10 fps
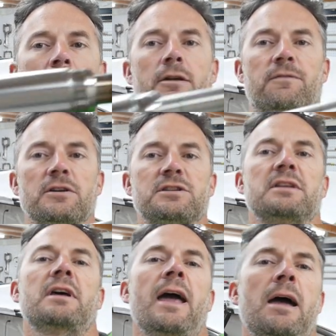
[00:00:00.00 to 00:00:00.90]
the first thing
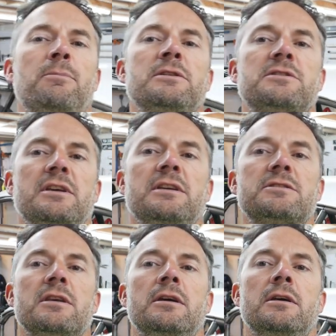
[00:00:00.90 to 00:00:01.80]
that happens
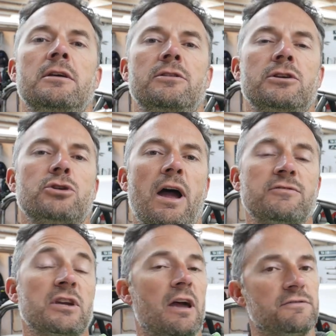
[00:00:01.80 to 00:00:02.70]
is the drive
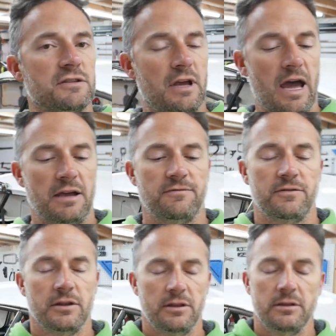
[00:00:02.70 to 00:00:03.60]
shafts
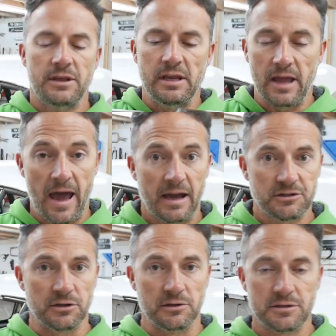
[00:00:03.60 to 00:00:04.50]
have the
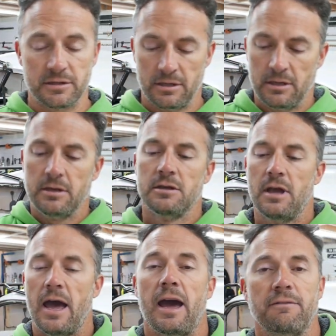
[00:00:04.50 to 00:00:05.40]
axles
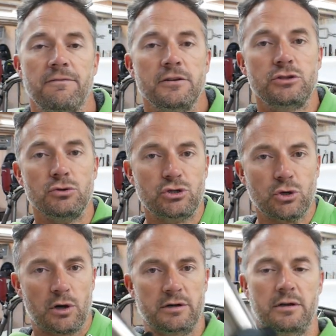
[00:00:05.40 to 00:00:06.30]
have to
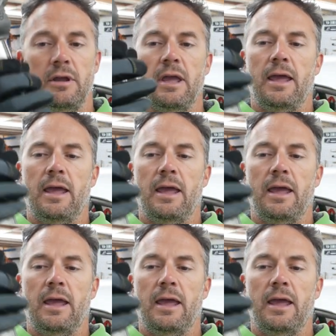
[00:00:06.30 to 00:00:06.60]
shorten.